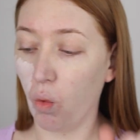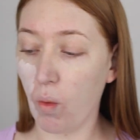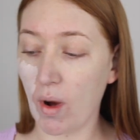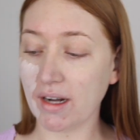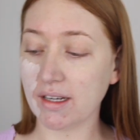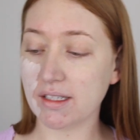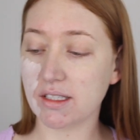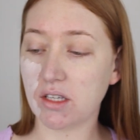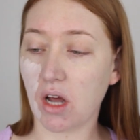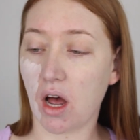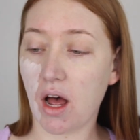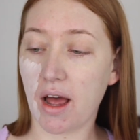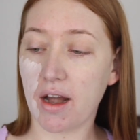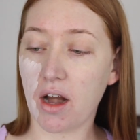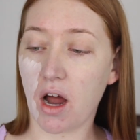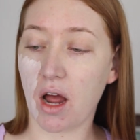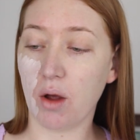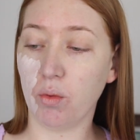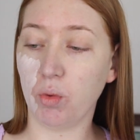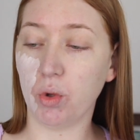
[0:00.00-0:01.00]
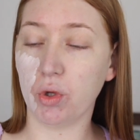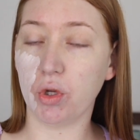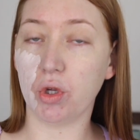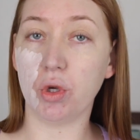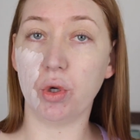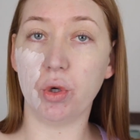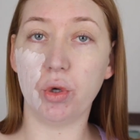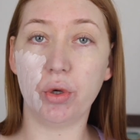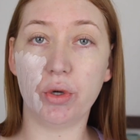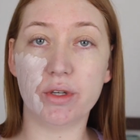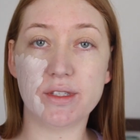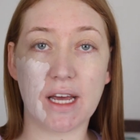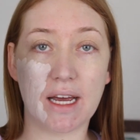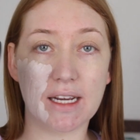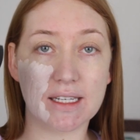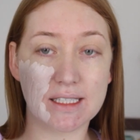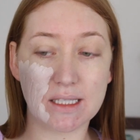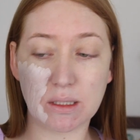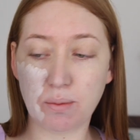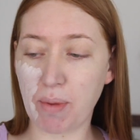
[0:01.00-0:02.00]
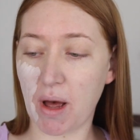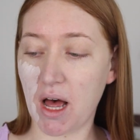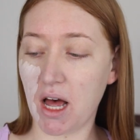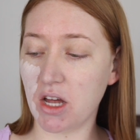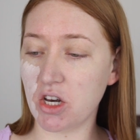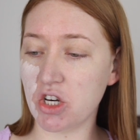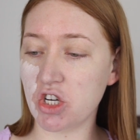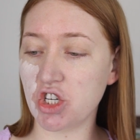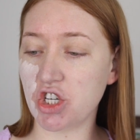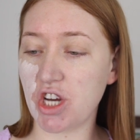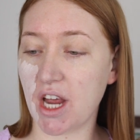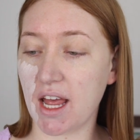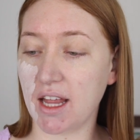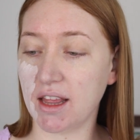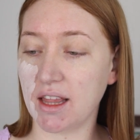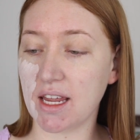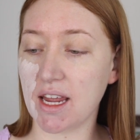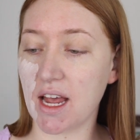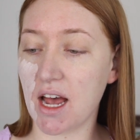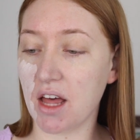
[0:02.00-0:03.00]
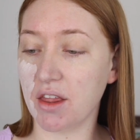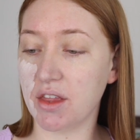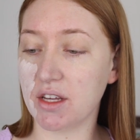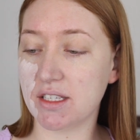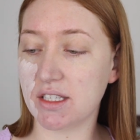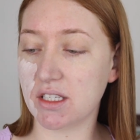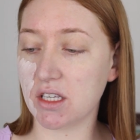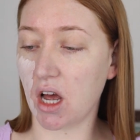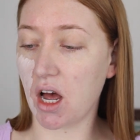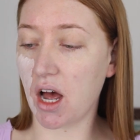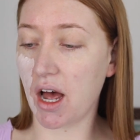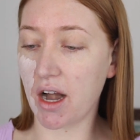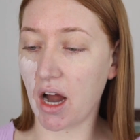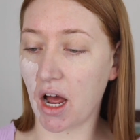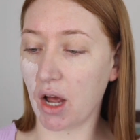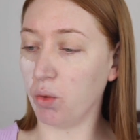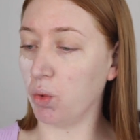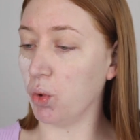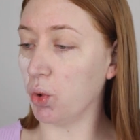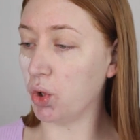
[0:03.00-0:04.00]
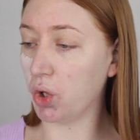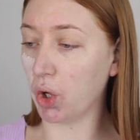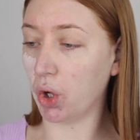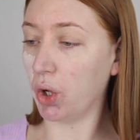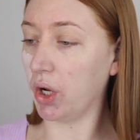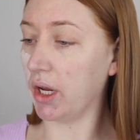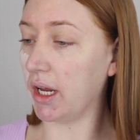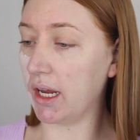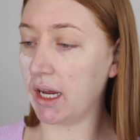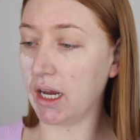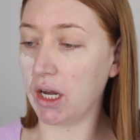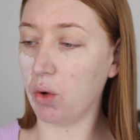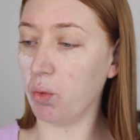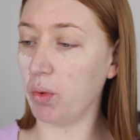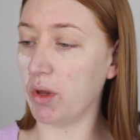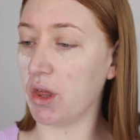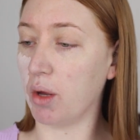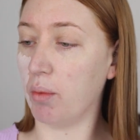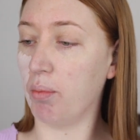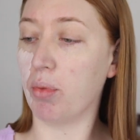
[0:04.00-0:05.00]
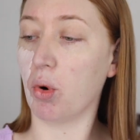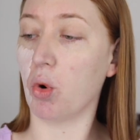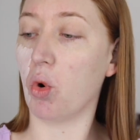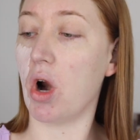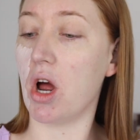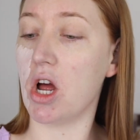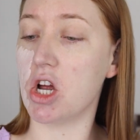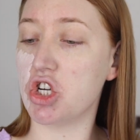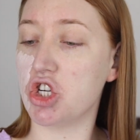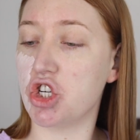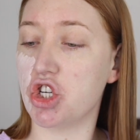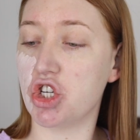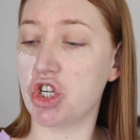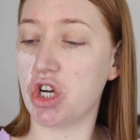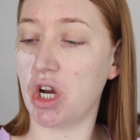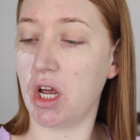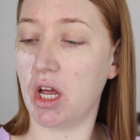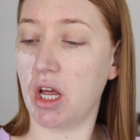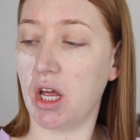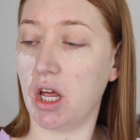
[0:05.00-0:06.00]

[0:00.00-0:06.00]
One side I will use a sponge and the other side I will go in with a brush.